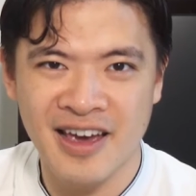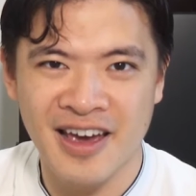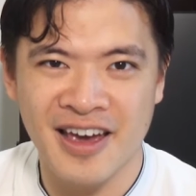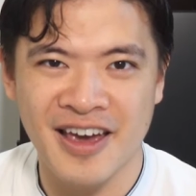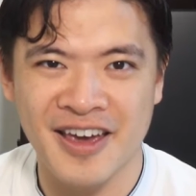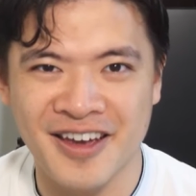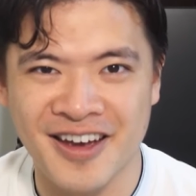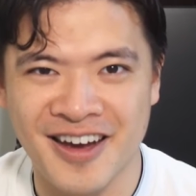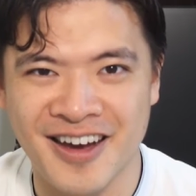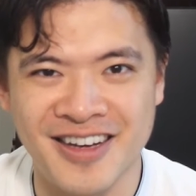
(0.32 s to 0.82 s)

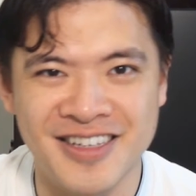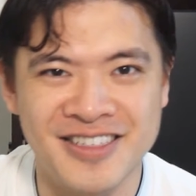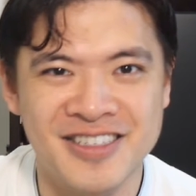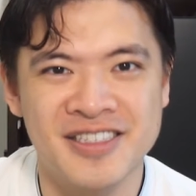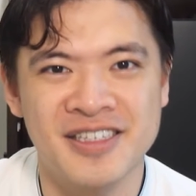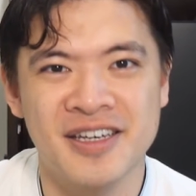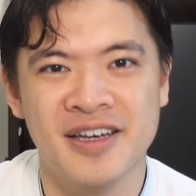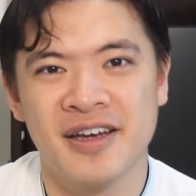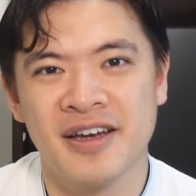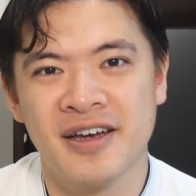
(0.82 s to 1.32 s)
Hey
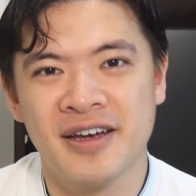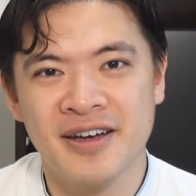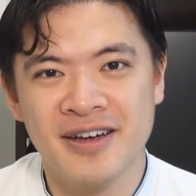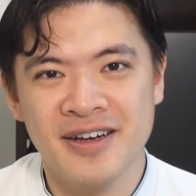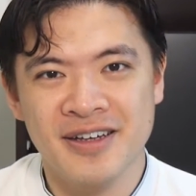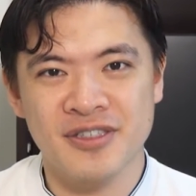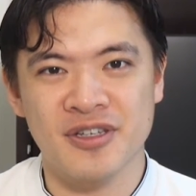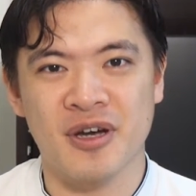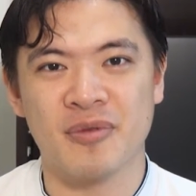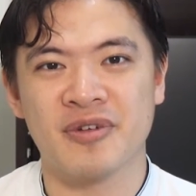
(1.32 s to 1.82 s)
guys,
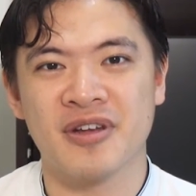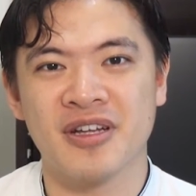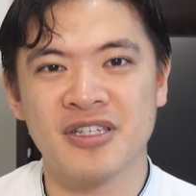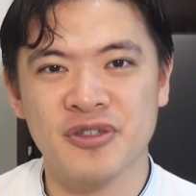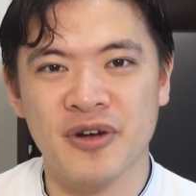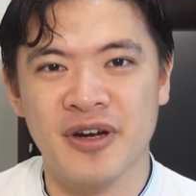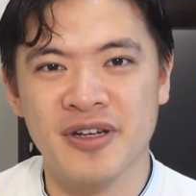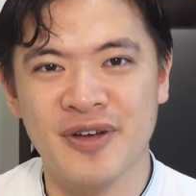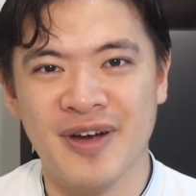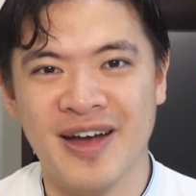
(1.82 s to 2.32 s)
so I'm gonna
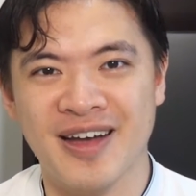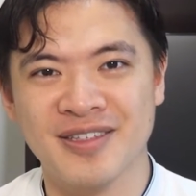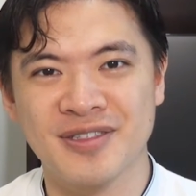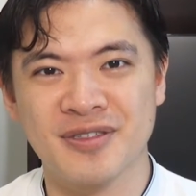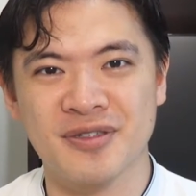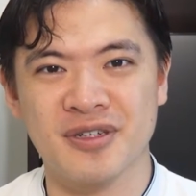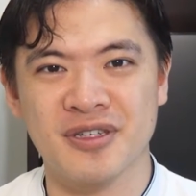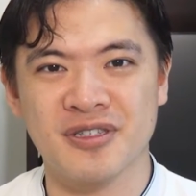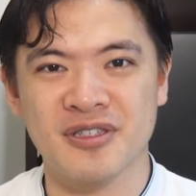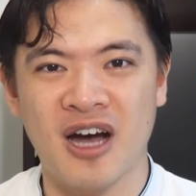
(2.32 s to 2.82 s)
try to
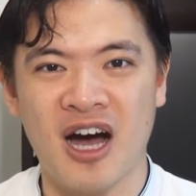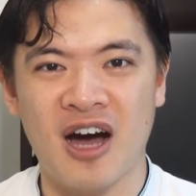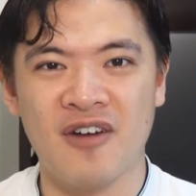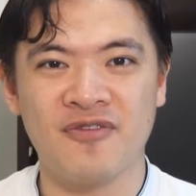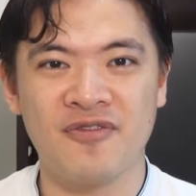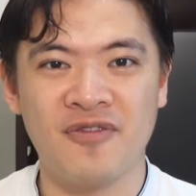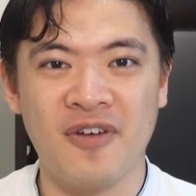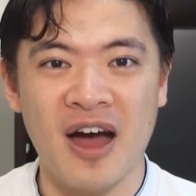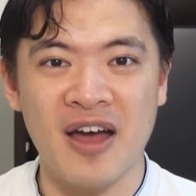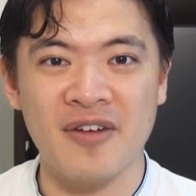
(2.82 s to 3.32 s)
answer the
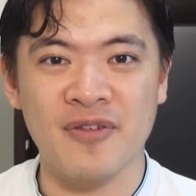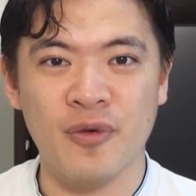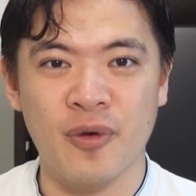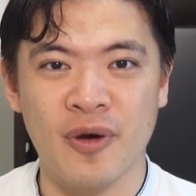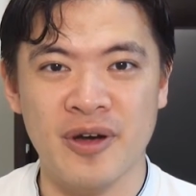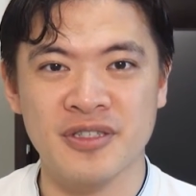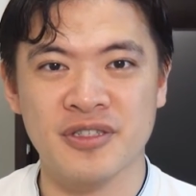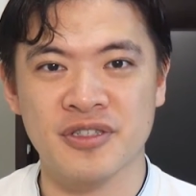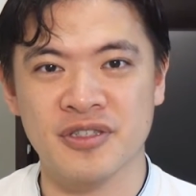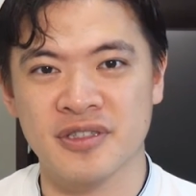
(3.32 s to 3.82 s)
top 5
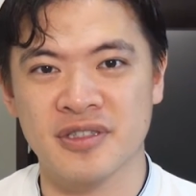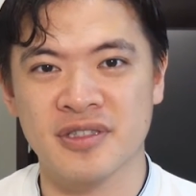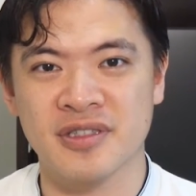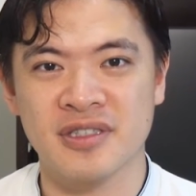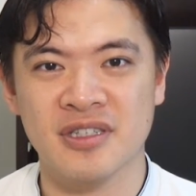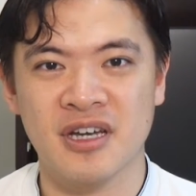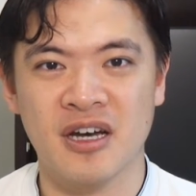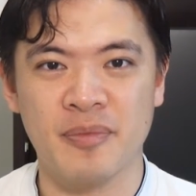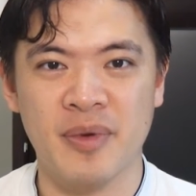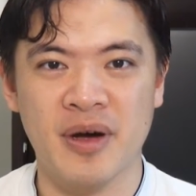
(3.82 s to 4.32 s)

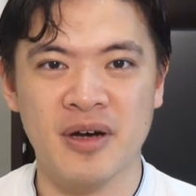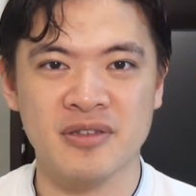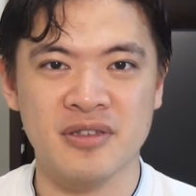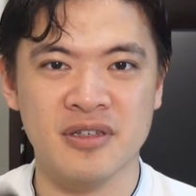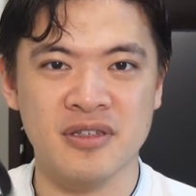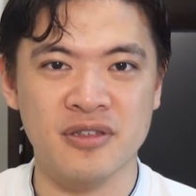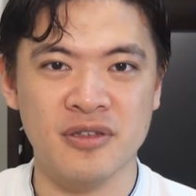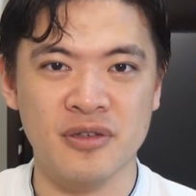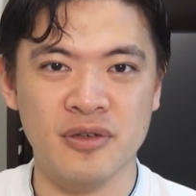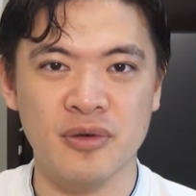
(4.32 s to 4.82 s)
questions about
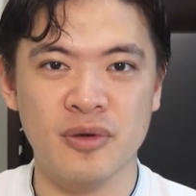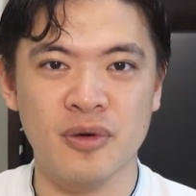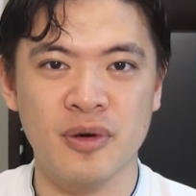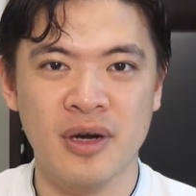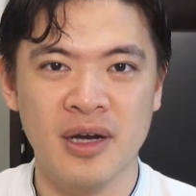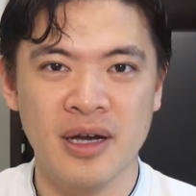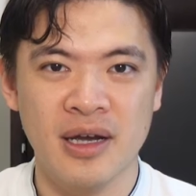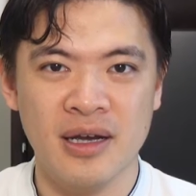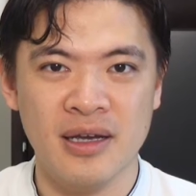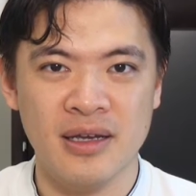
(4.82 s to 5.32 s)
the
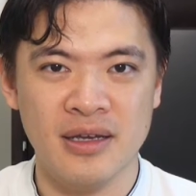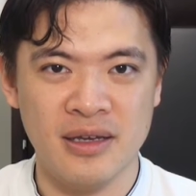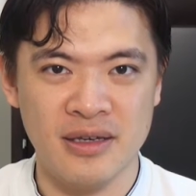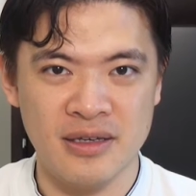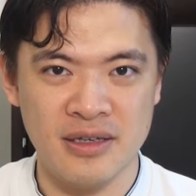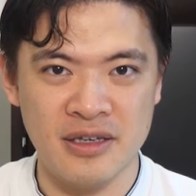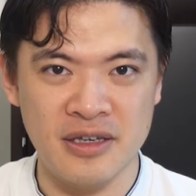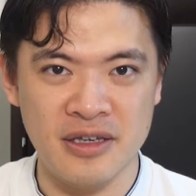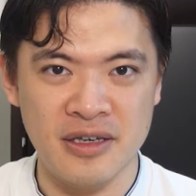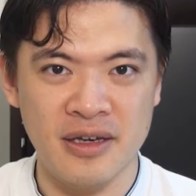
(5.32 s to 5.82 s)
new
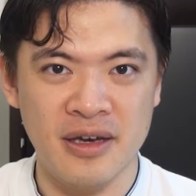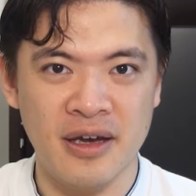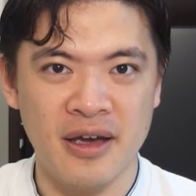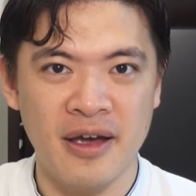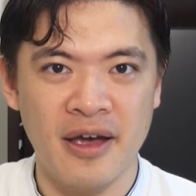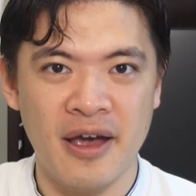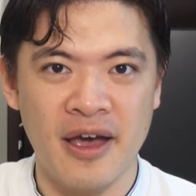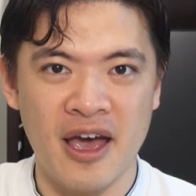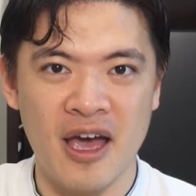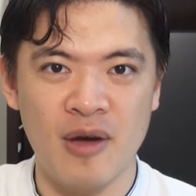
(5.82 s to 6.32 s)

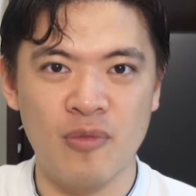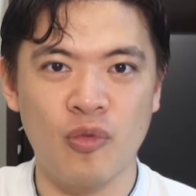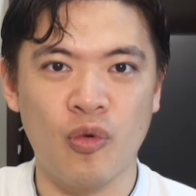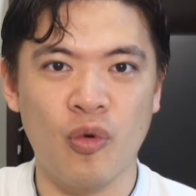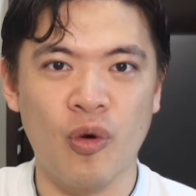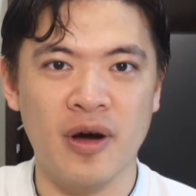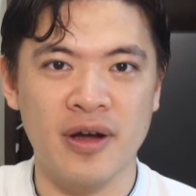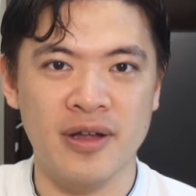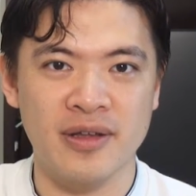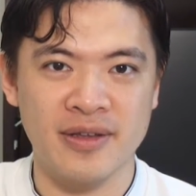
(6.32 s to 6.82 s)

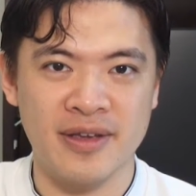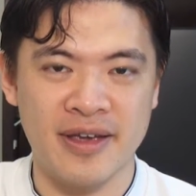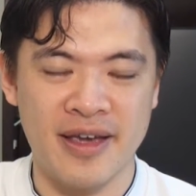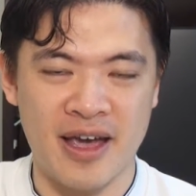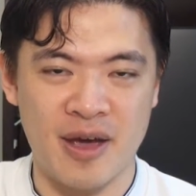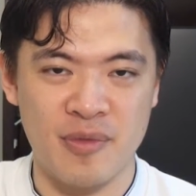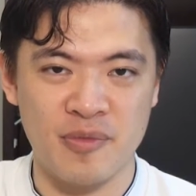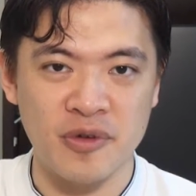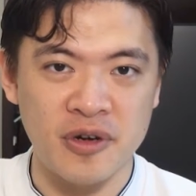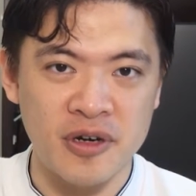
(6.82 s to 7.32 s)
M1
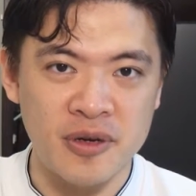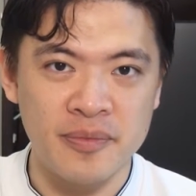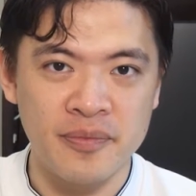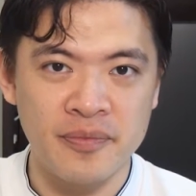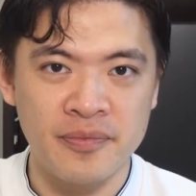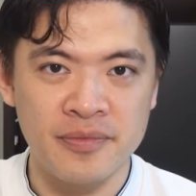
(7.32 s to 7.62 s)
camera.